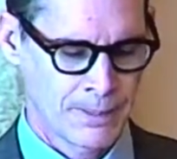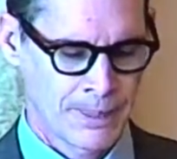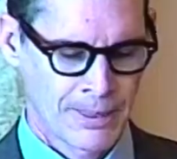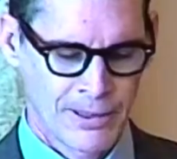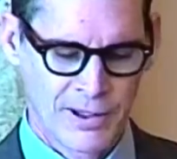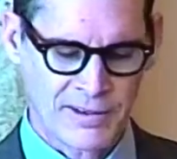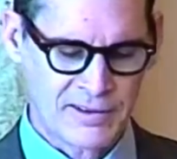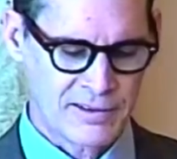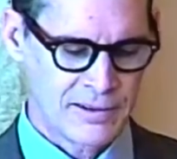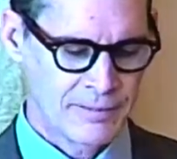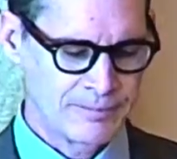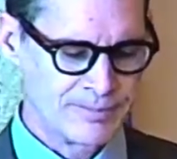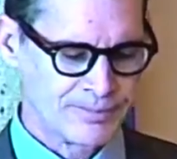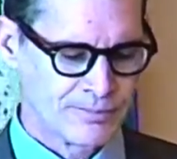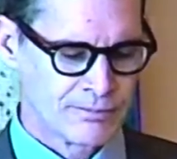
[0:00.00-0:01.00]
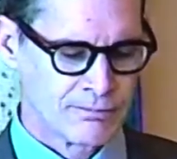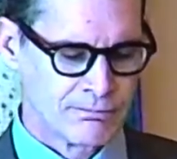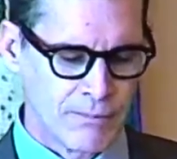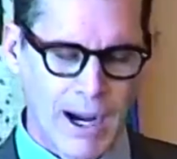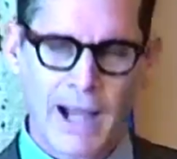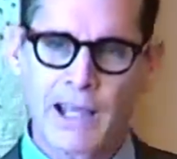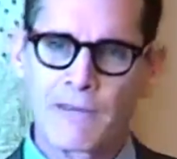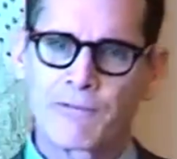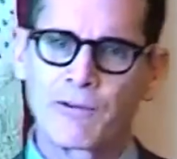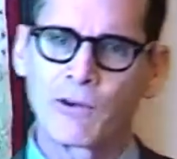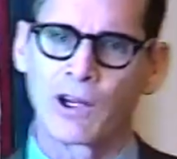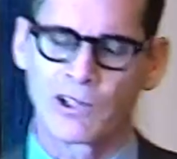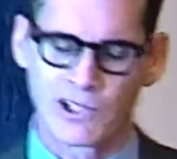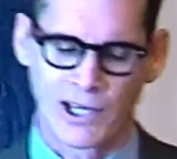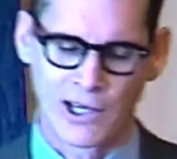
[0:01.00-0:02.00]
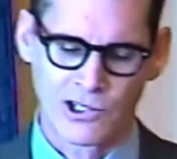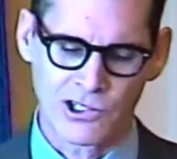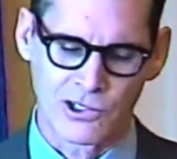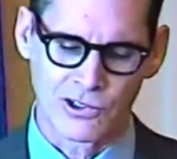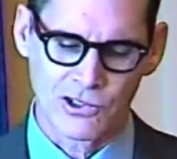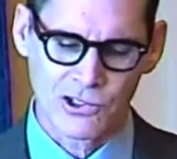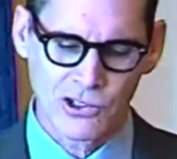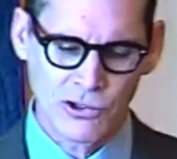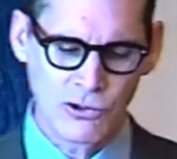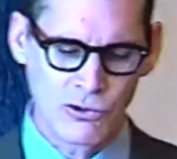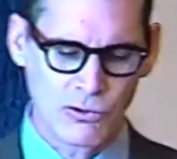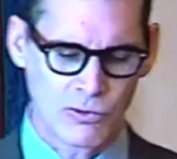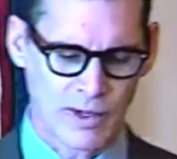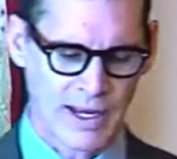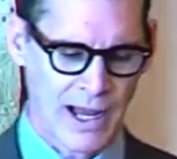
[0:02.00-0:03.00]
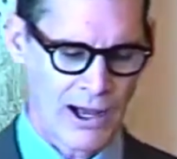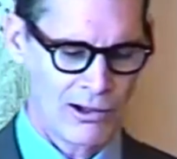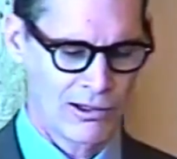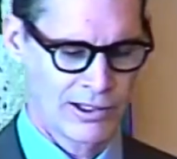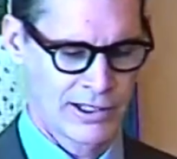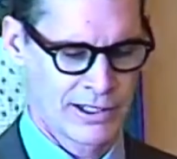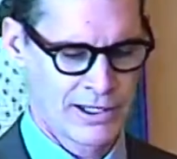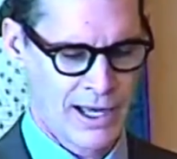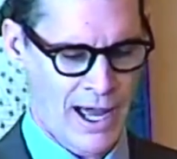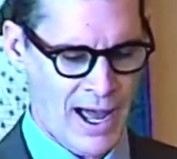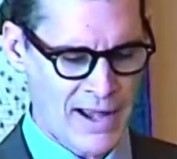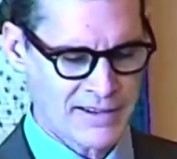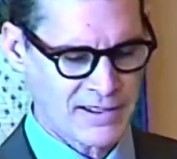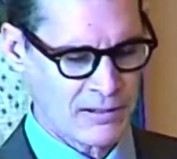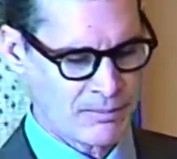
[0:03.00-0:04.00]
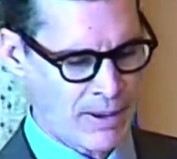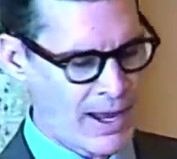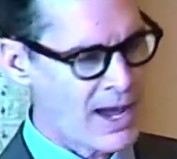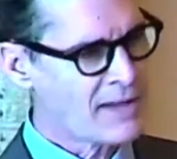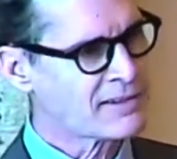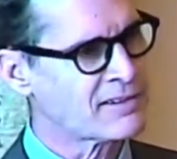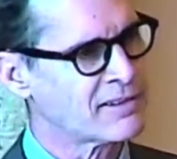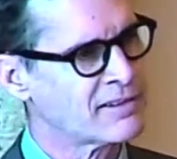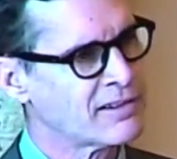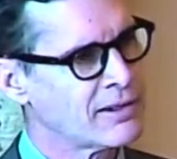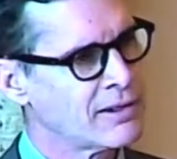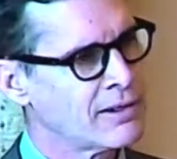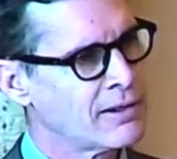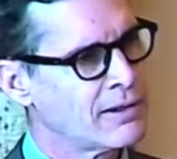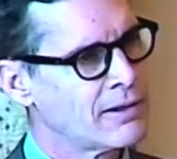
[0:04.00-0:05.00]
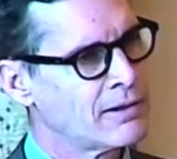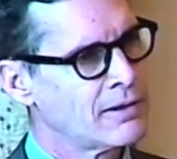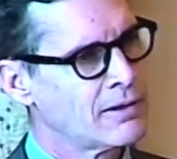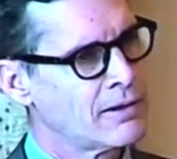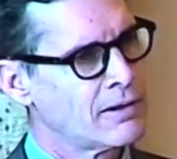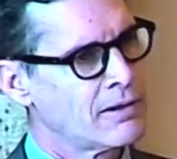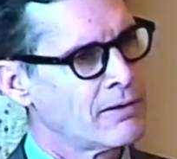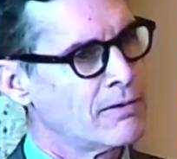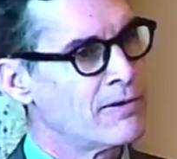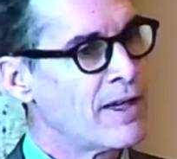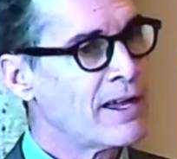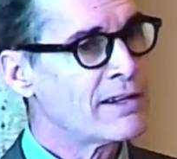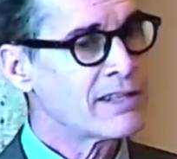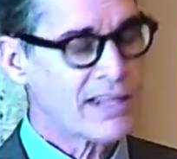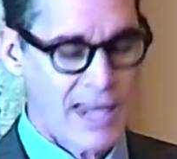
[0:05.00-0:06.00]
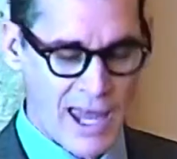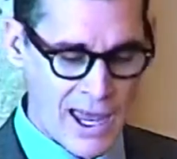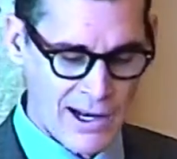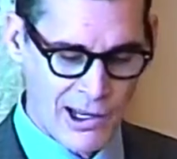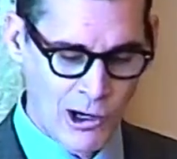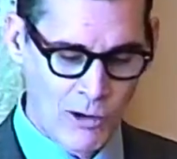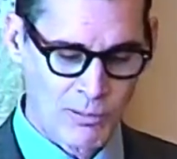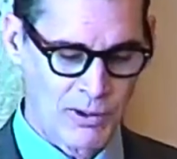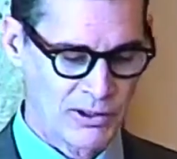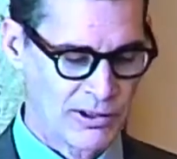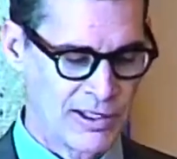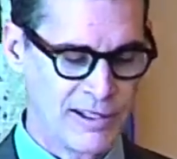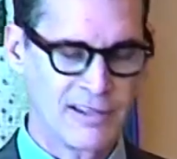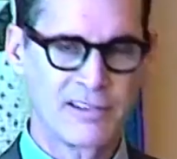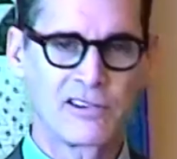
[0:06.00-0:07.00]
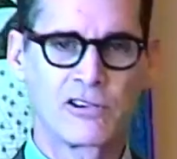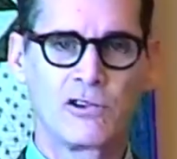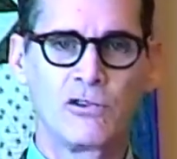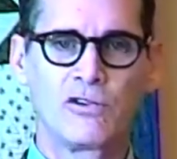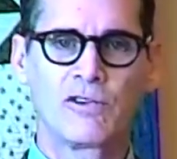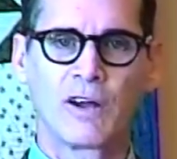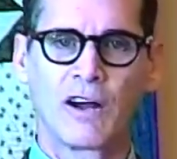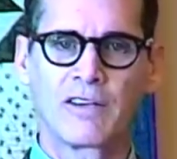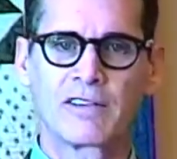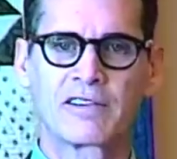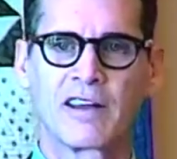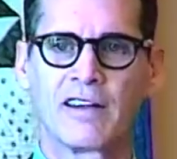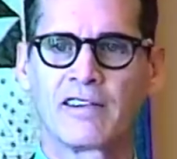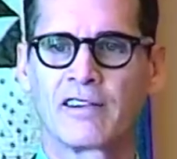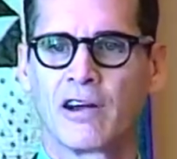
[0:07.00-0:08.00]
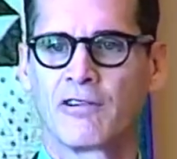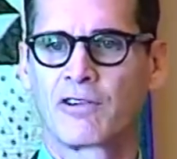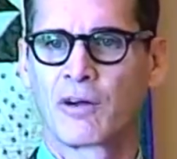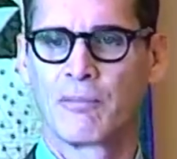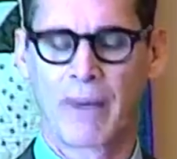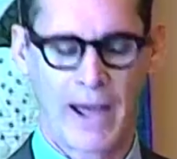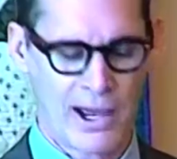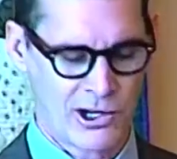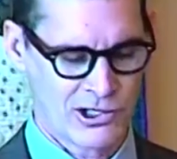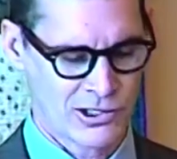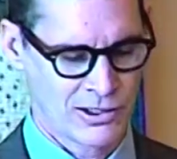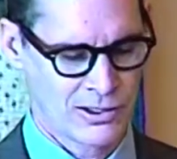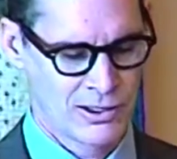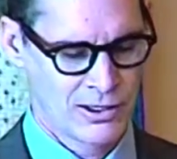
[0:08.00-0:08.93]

This mindful attention to reality as it passes then can't help but lead us to a sense of compassion.